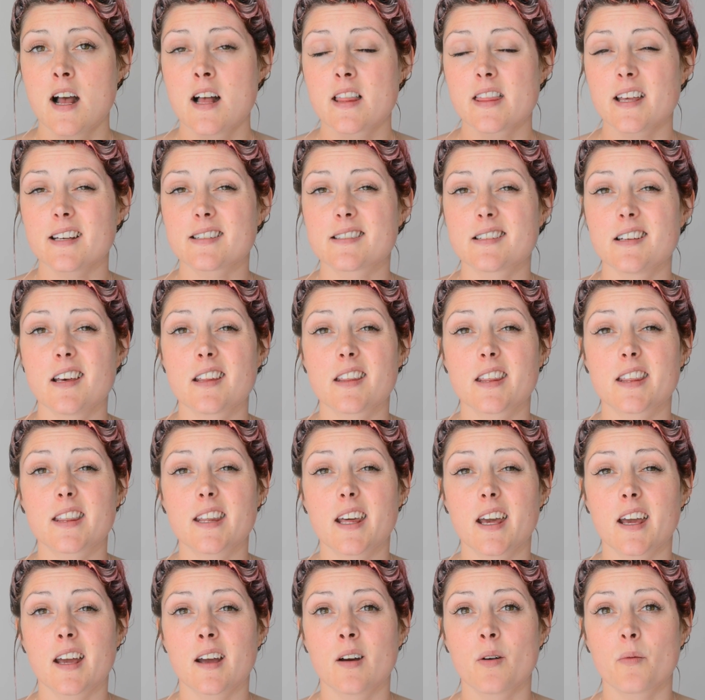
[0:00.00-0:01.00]
That's the other
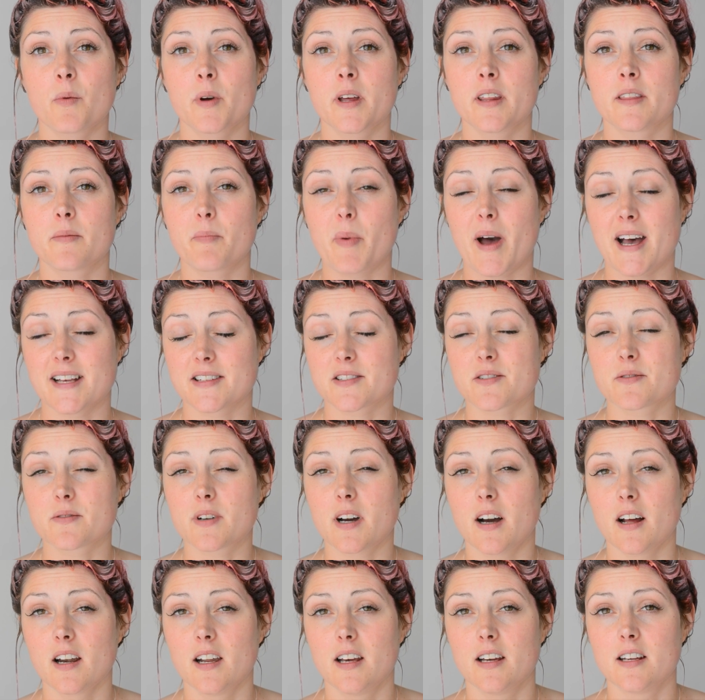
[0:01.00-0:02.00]
thing with pastel
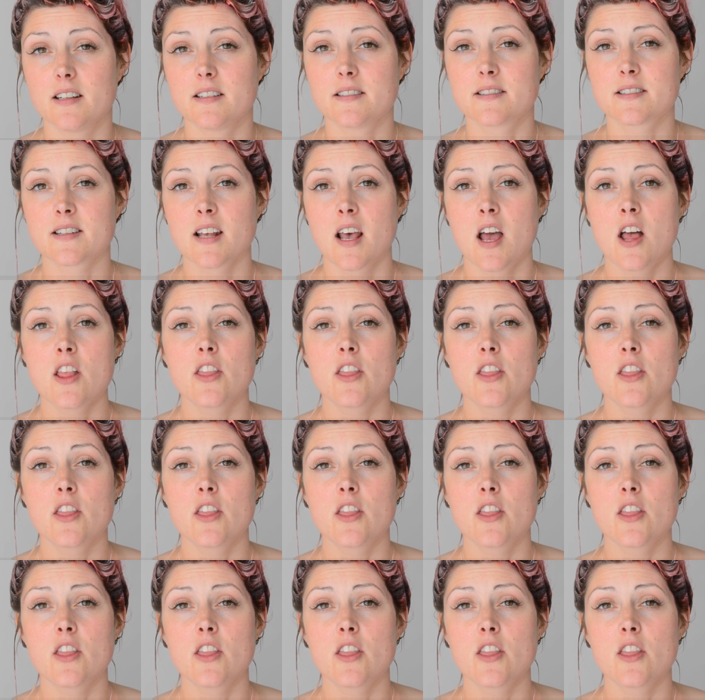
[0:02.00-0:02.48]
colours.